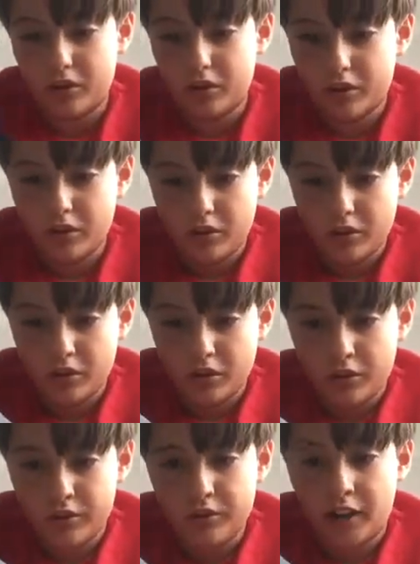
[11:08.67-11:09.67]

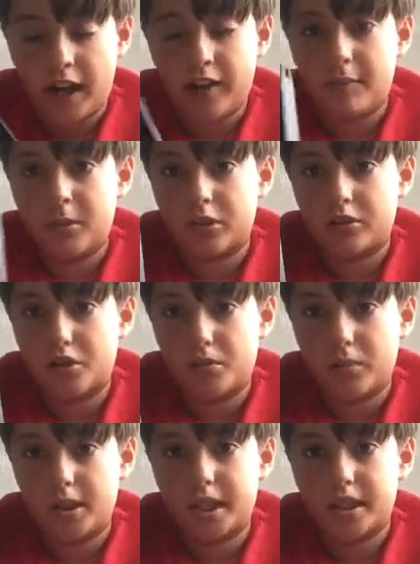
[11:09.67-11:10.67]
that I put
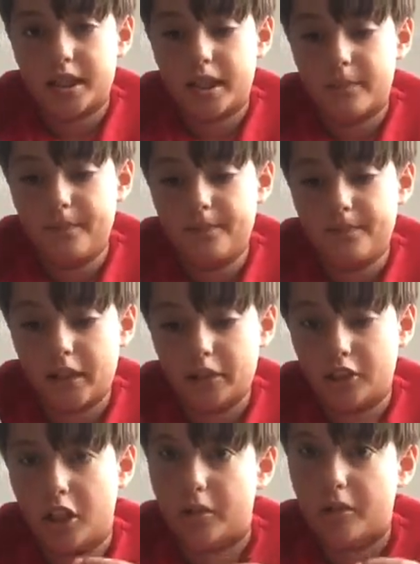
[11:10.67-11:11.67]
2 bullets in,
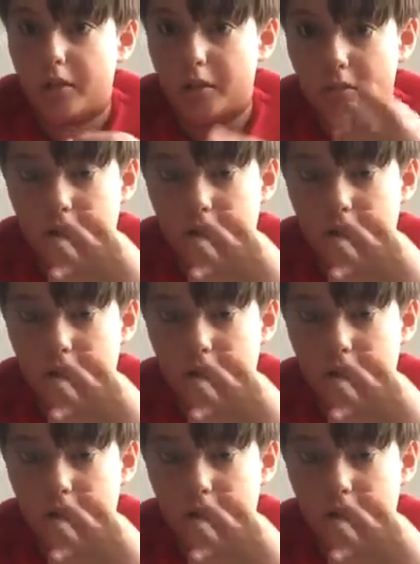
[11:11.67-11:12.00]
so I don't want to